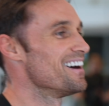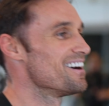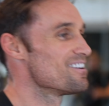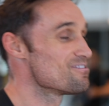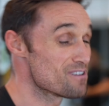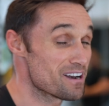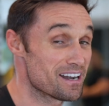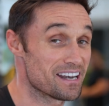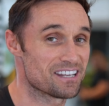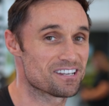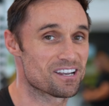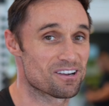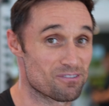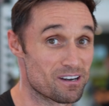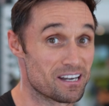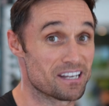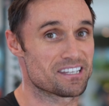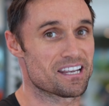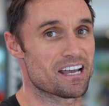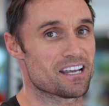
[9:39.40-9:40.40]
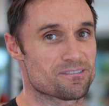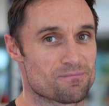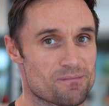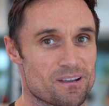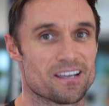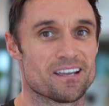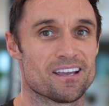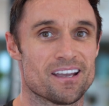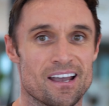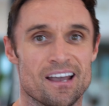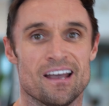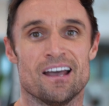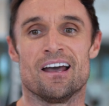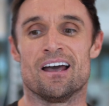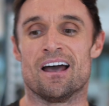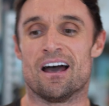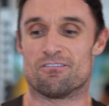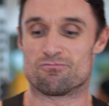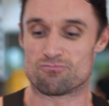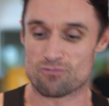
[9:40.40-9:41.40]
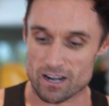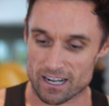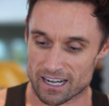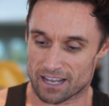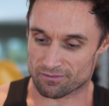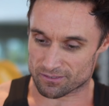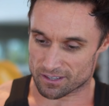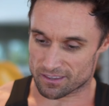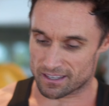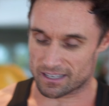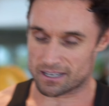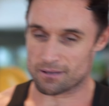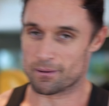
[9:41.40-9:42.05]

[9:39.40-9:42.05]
Really tests me. Really have to think